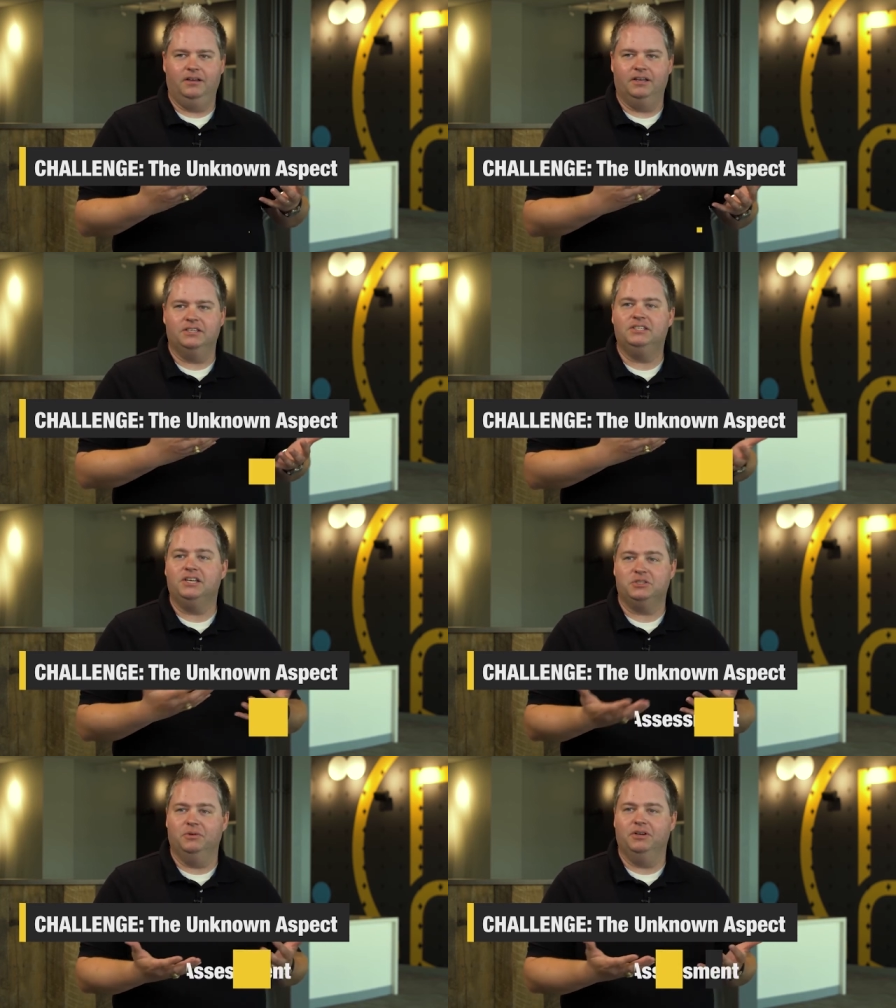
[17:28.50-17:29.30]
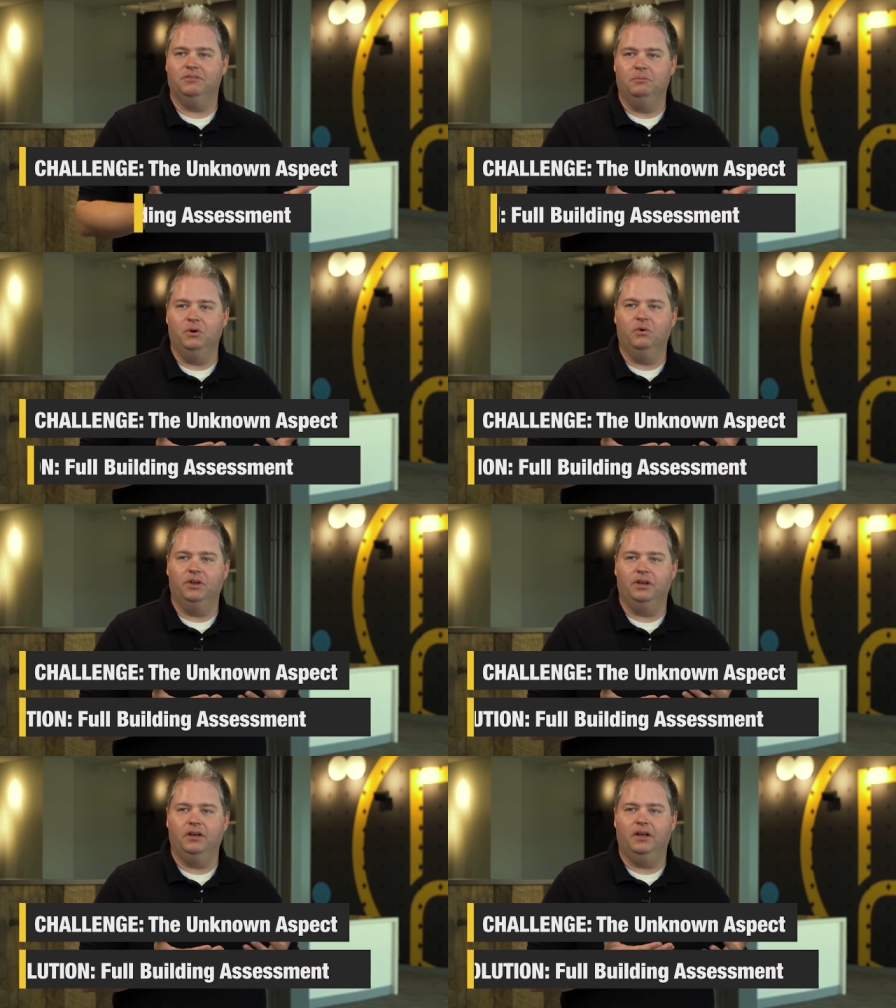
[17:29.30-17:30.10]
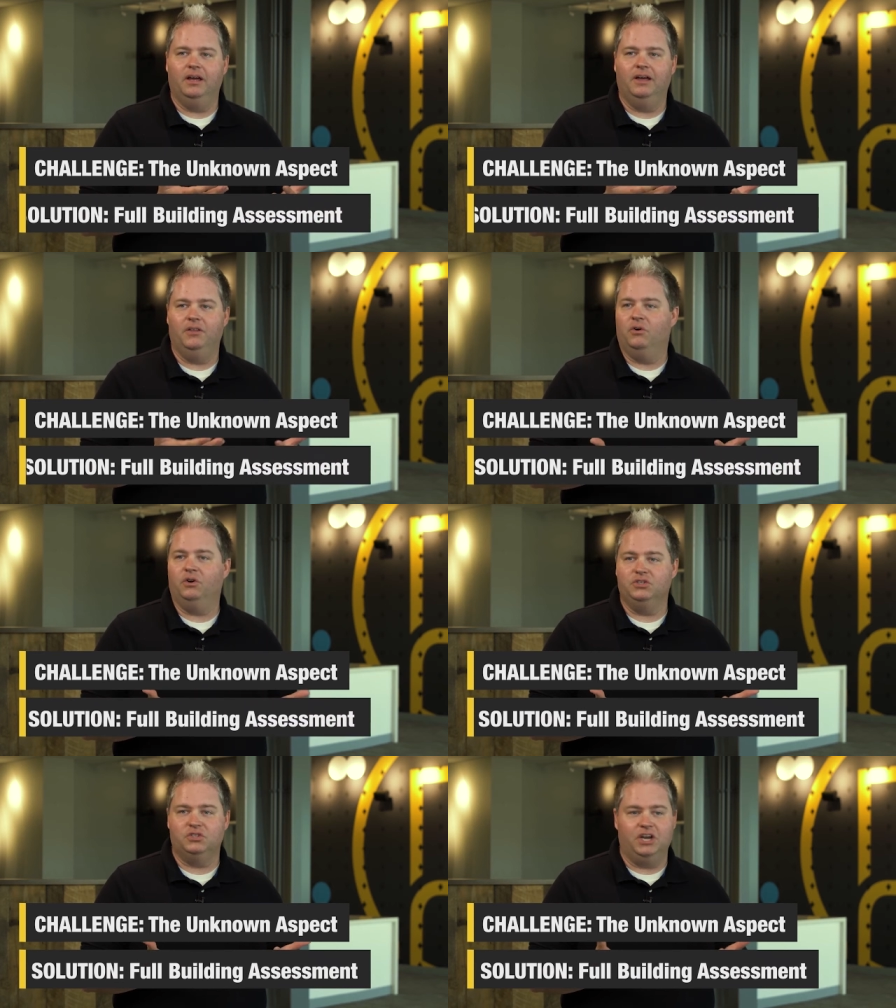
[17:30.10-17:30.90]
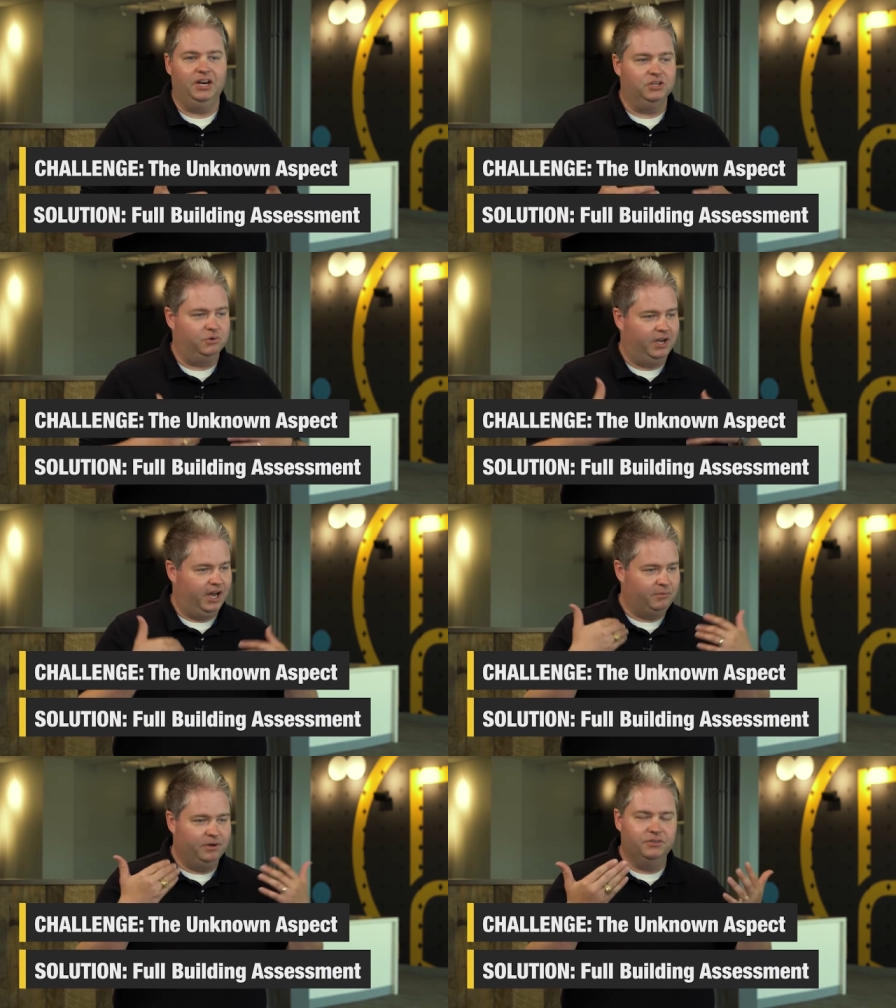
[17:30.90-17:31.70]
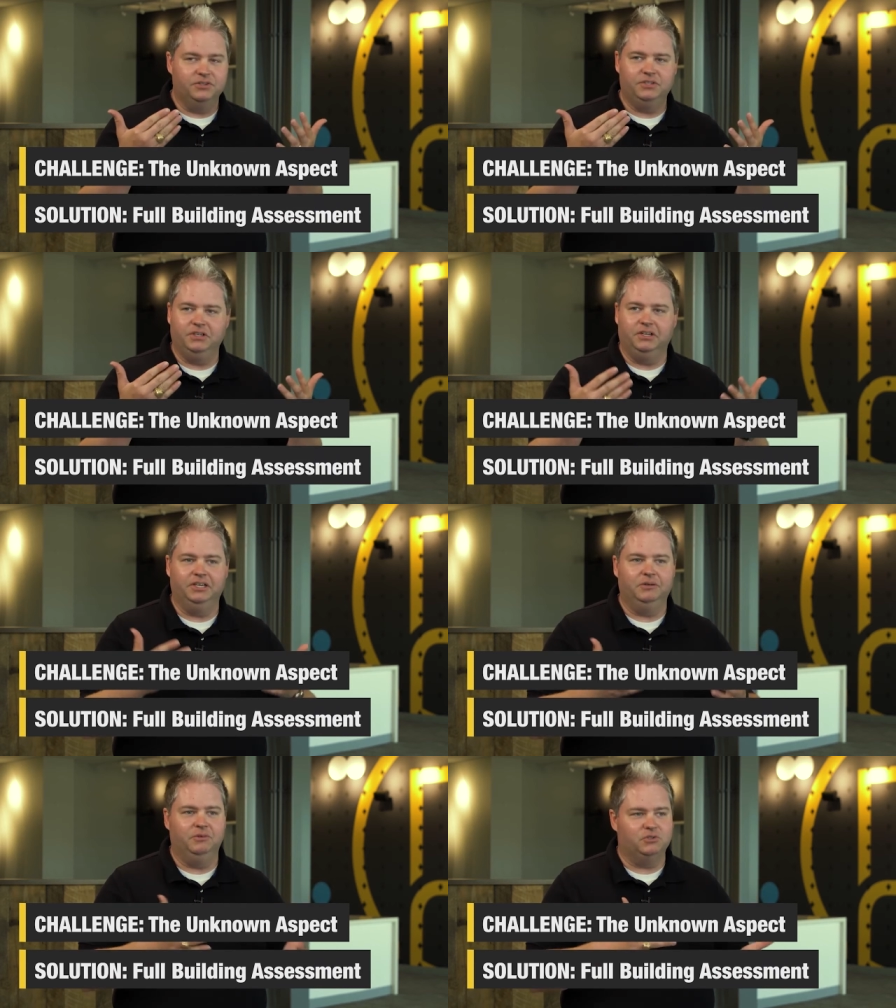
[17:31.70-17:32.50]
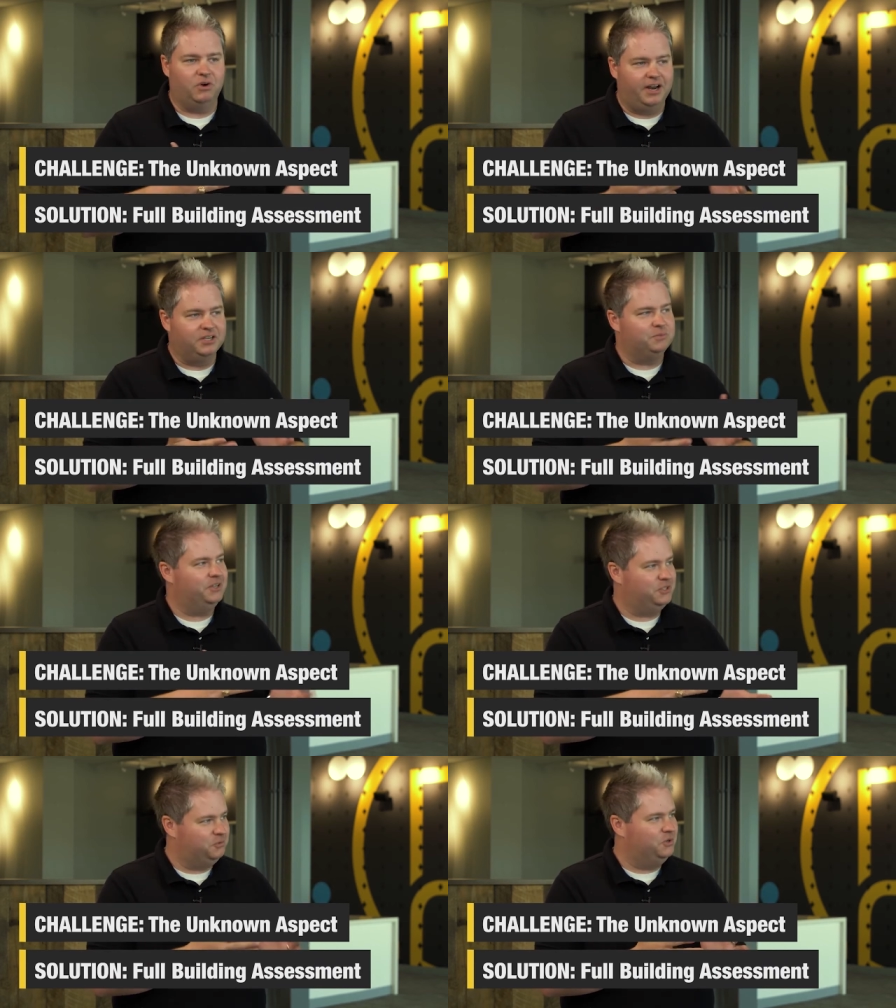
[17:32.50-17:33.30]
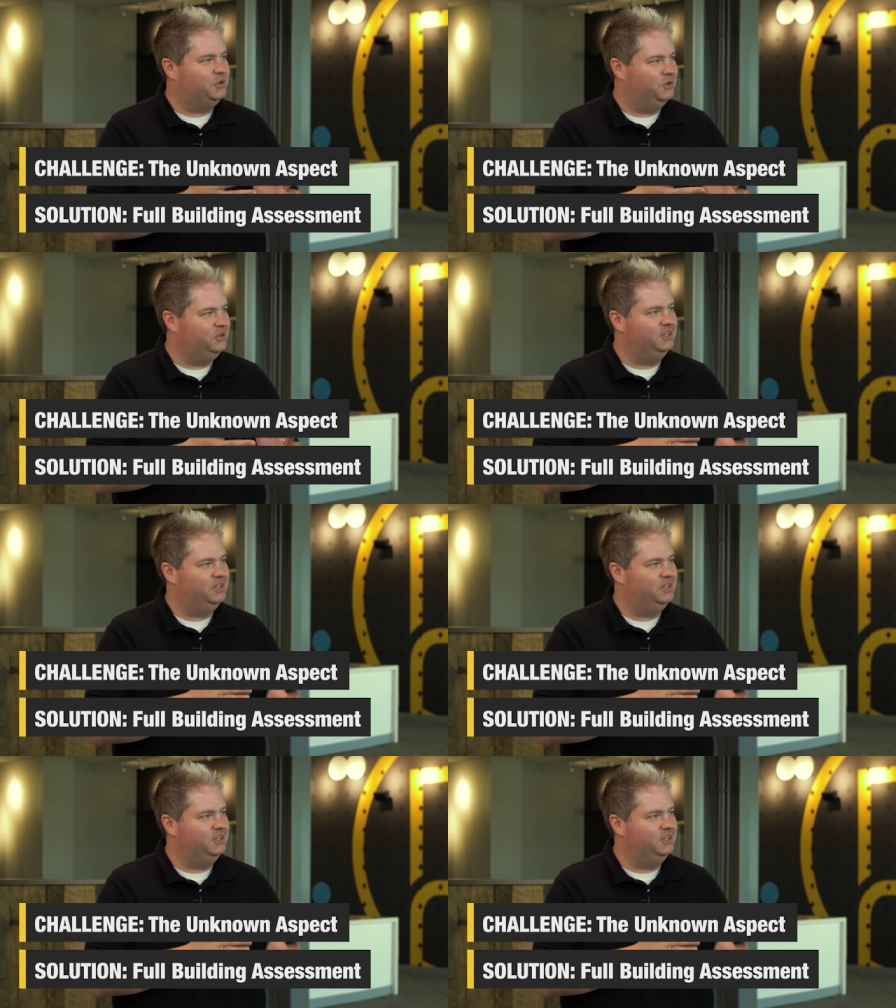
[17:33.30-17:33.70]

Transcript: assessment of the building at an early stage. We got above the ceiling. We tried as best as we could to